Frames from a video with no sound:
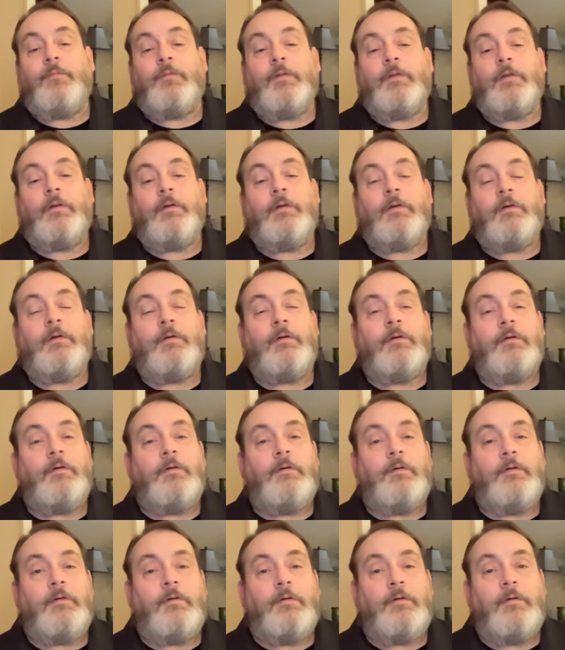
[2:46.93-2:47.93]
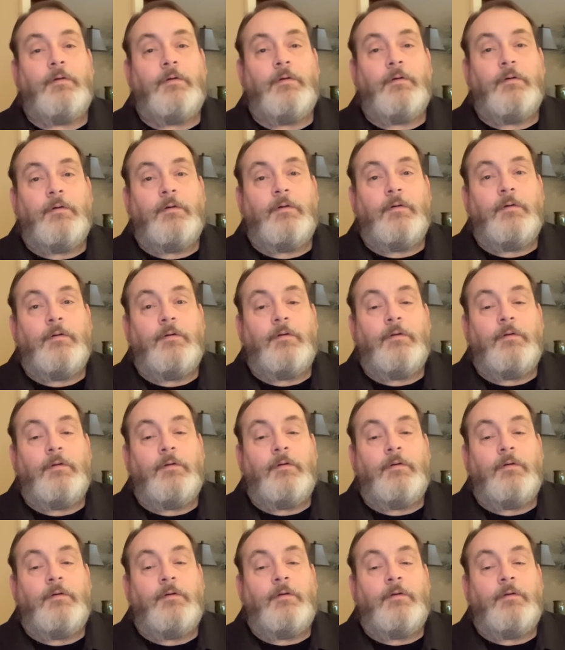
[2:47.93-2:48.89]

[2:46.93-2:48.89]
Nothing is said.